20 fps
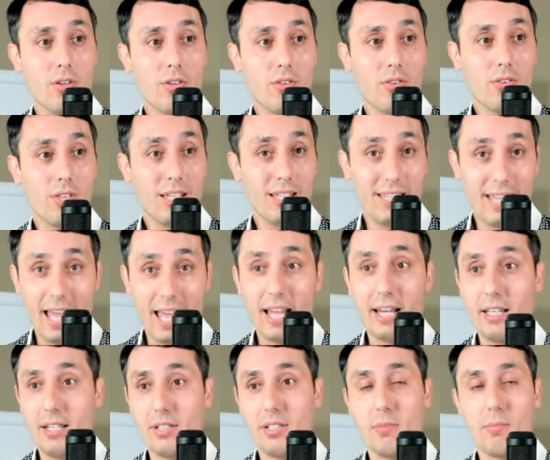then
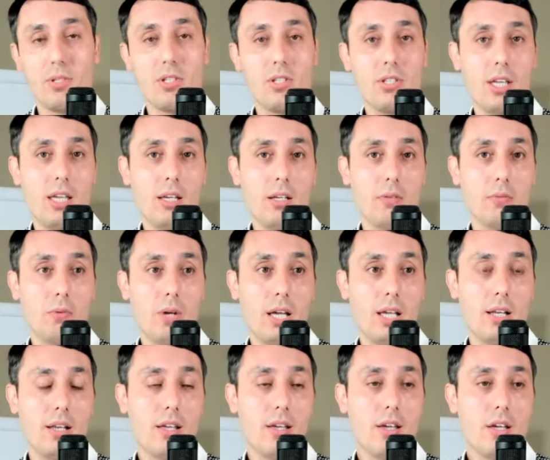that is a mistake,
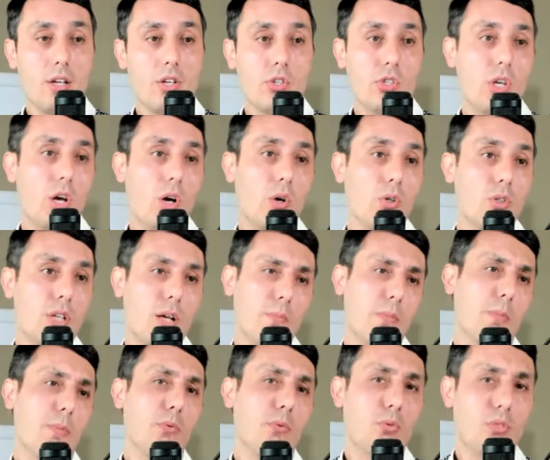right? So some
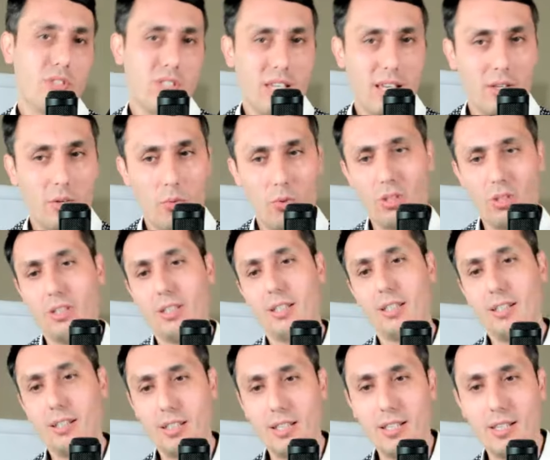people will say that, well,
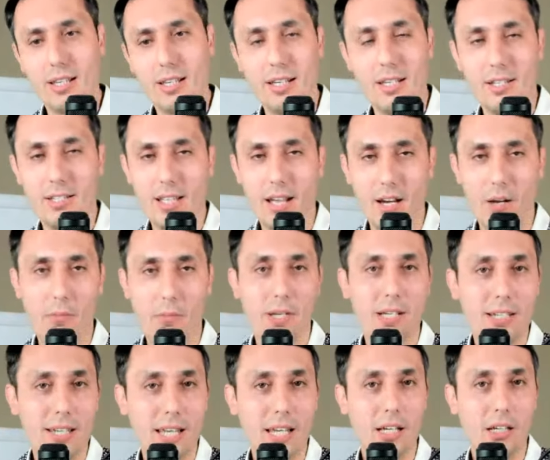listen, it's not a
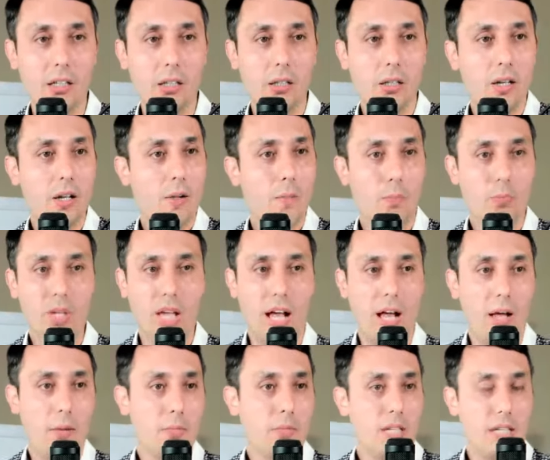big deal.
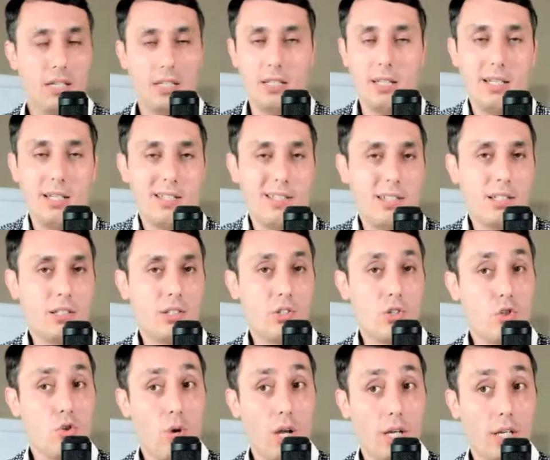Um, it, it still
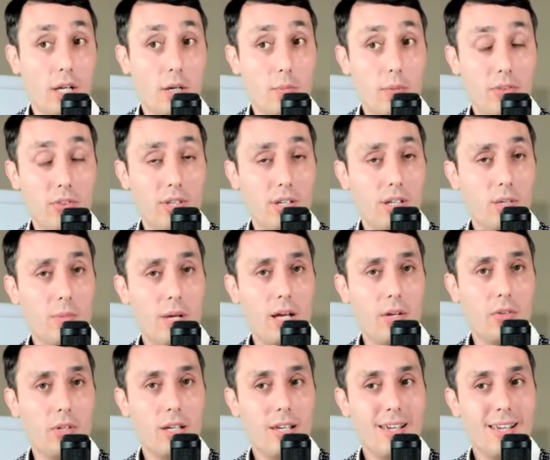is trucking. But think
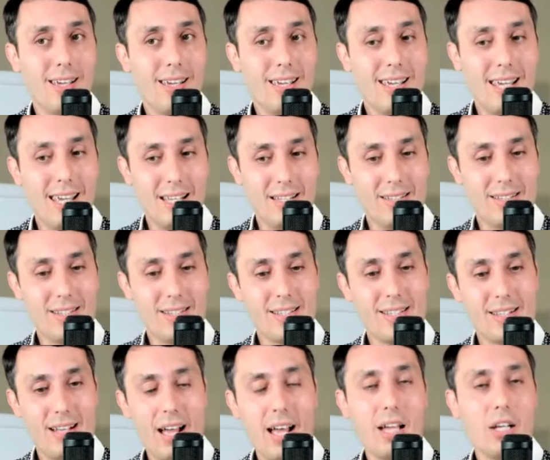about
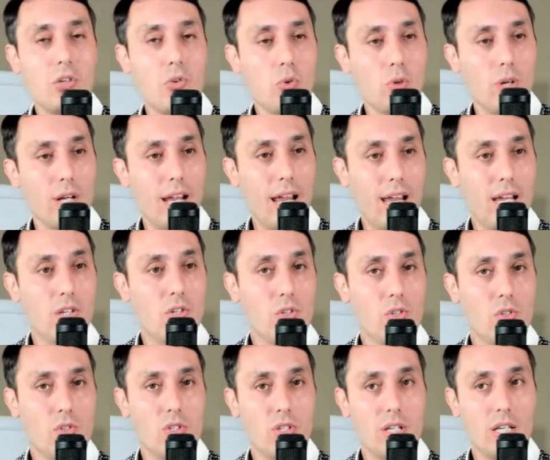inside your
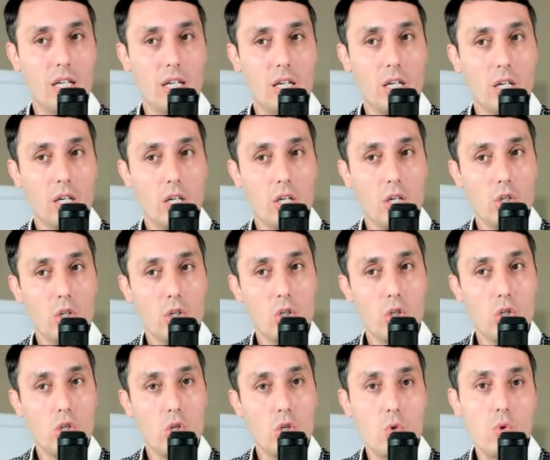agency,
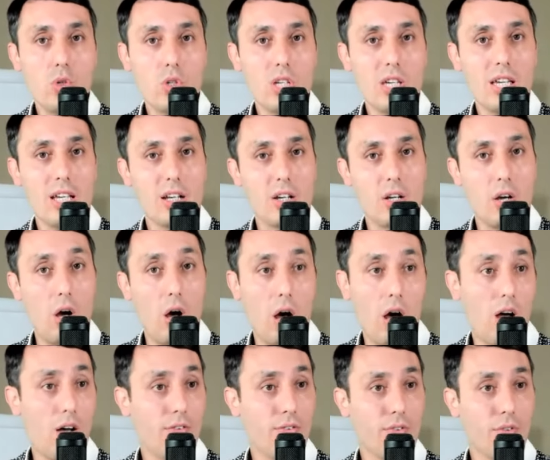you can
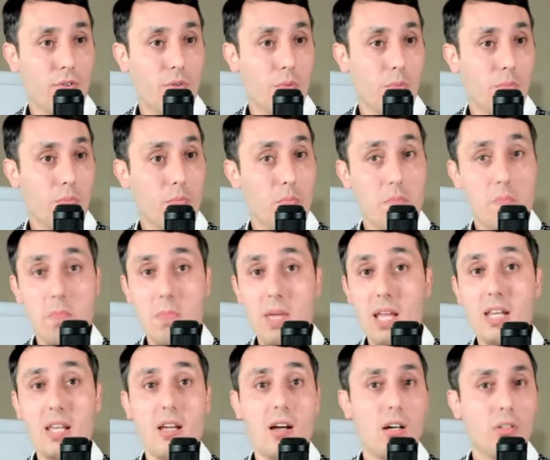offer
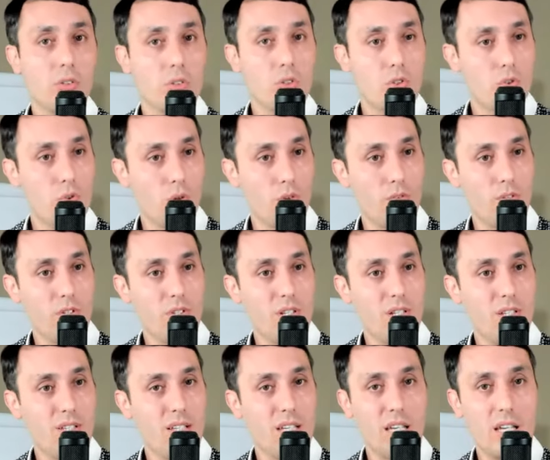many other
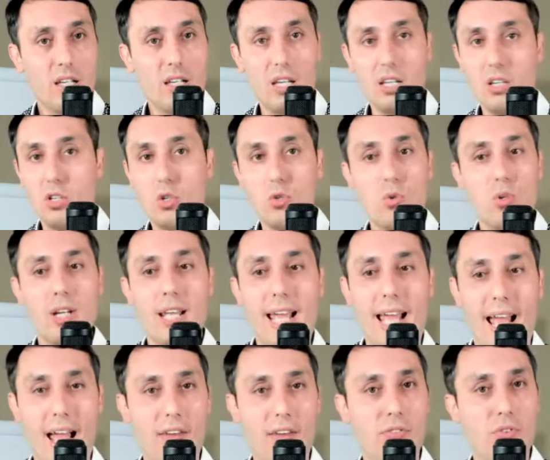services and, and you don't
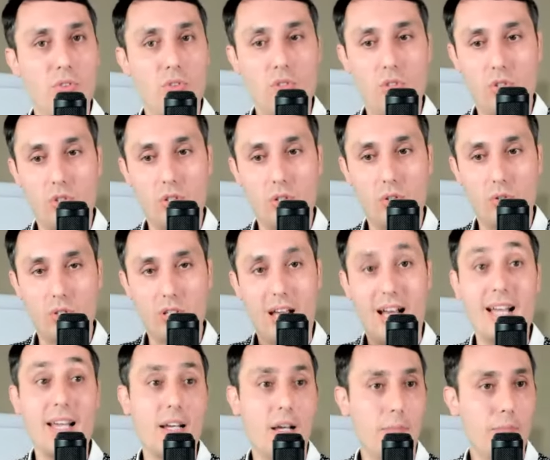have to just you know
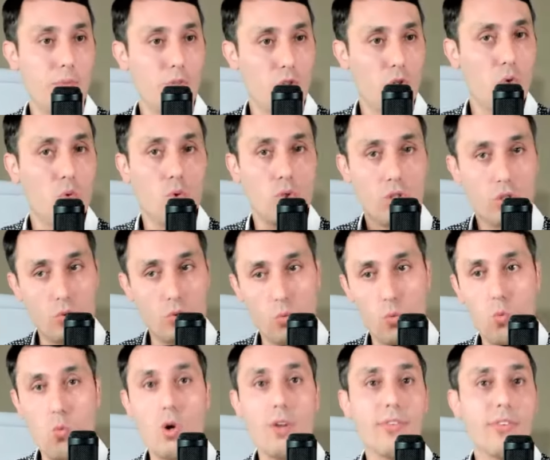tie it up to just
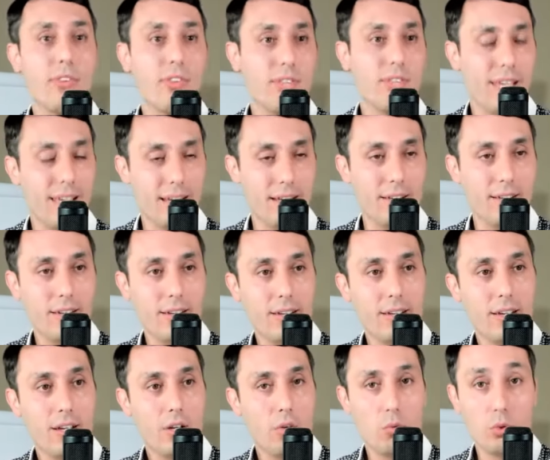one thing,
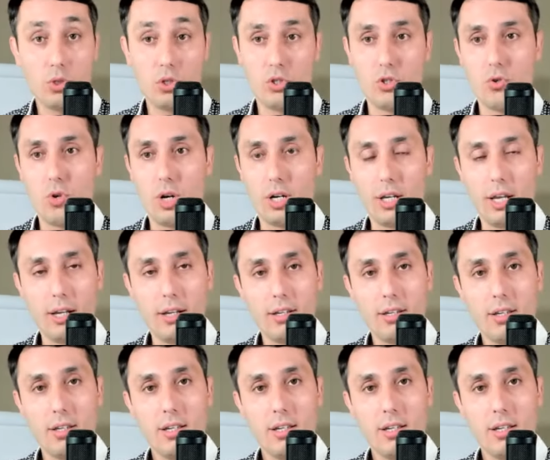which is trucking